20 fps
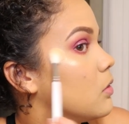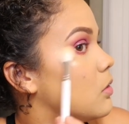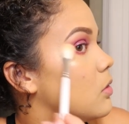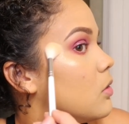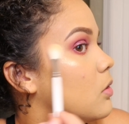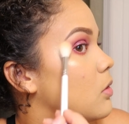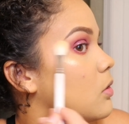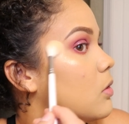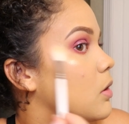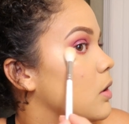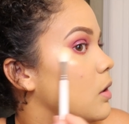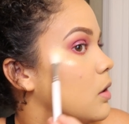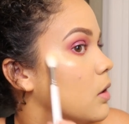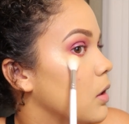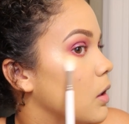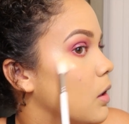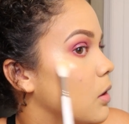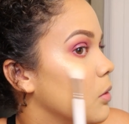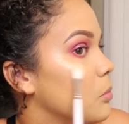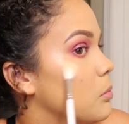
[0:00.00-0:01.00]
look
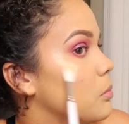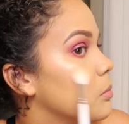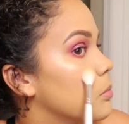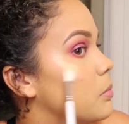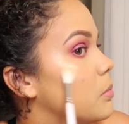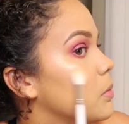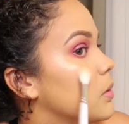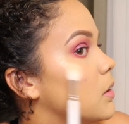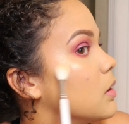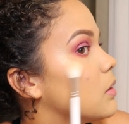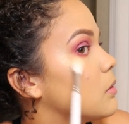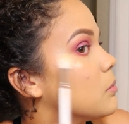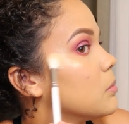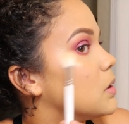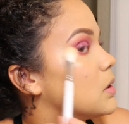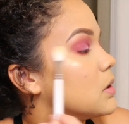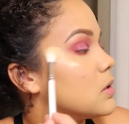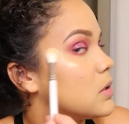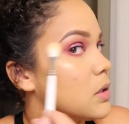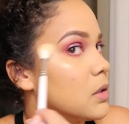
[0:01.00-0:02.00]
at how
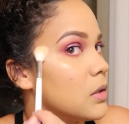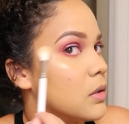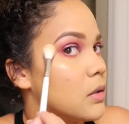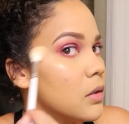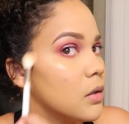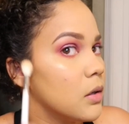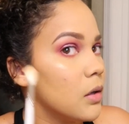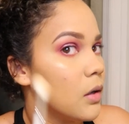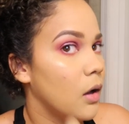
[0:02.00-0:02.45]
pigmented.